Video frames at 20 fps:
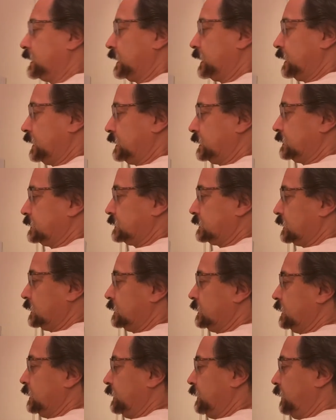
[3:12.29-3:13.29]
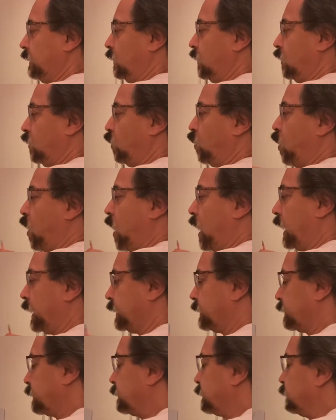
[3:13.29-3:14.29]
it is
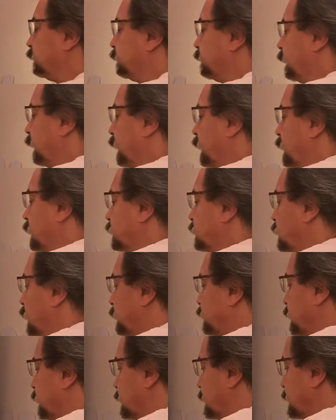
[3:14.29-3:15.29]
wider. So I'm going to